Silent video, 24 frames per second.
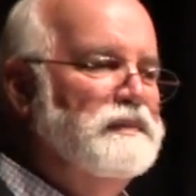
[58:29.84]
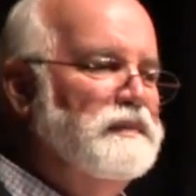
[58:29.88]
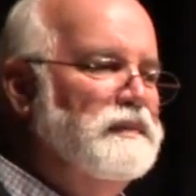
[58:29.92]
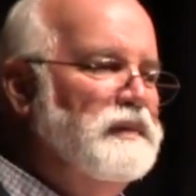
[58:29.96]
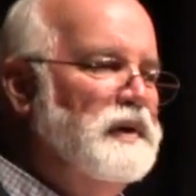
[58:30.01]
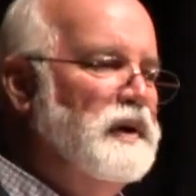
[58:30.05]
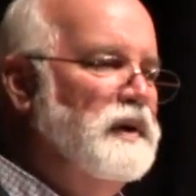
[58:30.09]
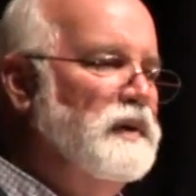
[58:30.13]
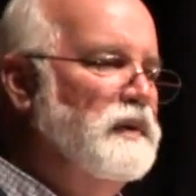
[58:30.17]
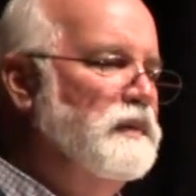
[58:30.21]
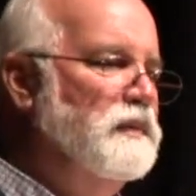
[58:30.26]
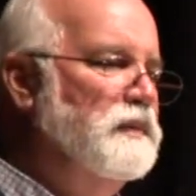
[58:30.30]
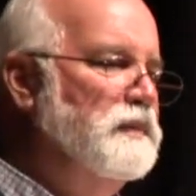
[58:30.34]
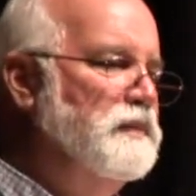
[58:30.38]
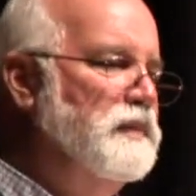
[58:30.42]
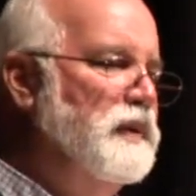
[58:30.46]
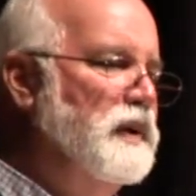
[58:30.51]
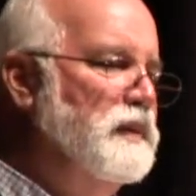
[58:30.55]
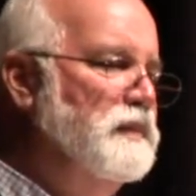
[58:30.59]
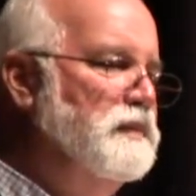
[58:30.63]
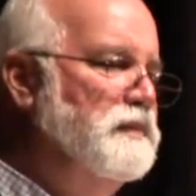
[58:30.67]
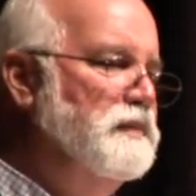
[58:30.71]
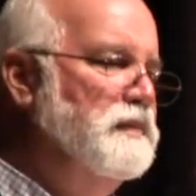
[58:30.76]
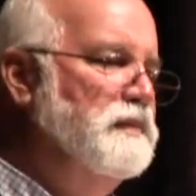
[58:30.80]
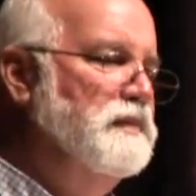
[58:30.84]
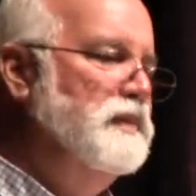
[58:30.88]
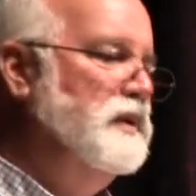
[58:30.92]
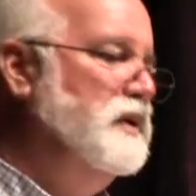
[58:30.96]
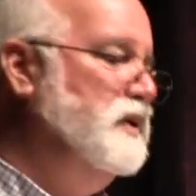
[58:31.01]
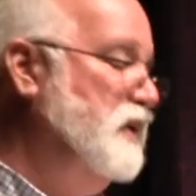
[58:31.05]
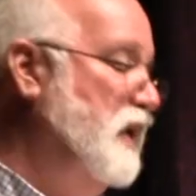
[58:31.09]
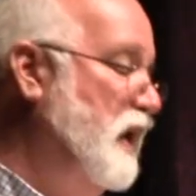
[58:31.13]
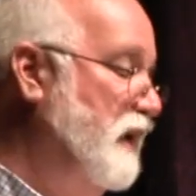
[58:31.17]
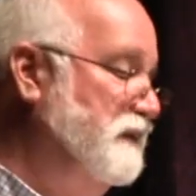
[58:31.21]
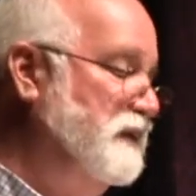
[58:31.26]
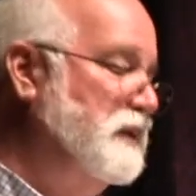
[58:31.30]
you know,
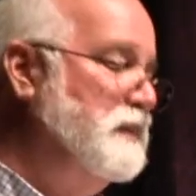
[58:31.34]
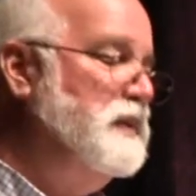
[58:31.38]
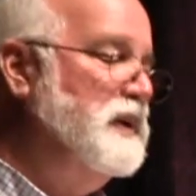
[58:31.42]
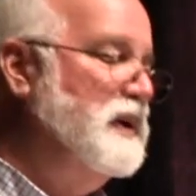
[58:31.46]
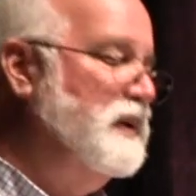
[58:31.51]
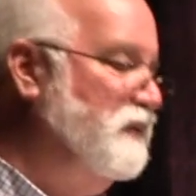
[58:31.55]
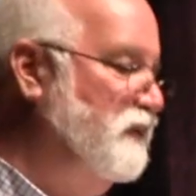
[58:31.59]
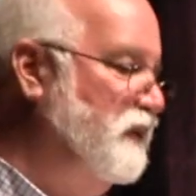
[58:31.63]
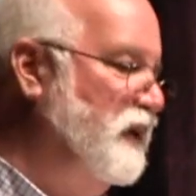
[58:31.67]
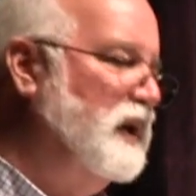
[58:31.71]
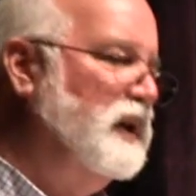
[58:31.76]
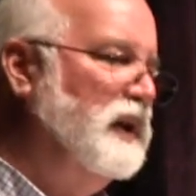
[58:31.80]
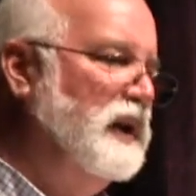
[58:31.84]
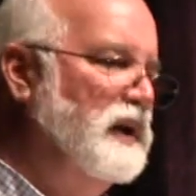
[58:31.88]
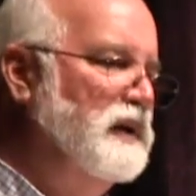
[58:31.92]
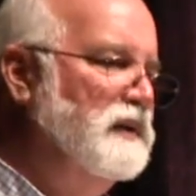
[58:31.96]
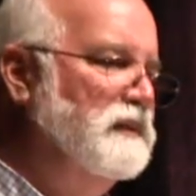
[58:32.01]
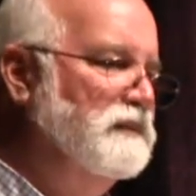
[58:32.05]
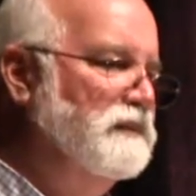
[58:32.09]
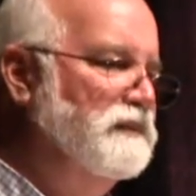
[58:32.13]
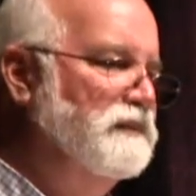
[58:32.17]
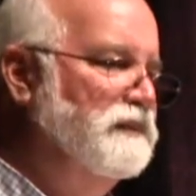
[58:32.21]
you have to be a felon